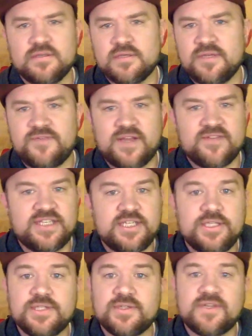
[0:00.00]
if you have a
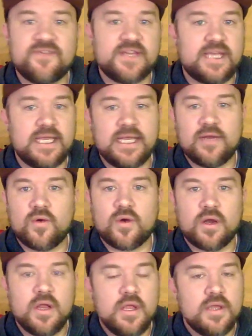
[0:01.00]
teaching certificate,
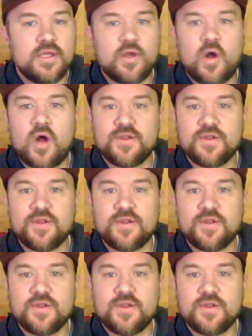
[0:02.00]
or all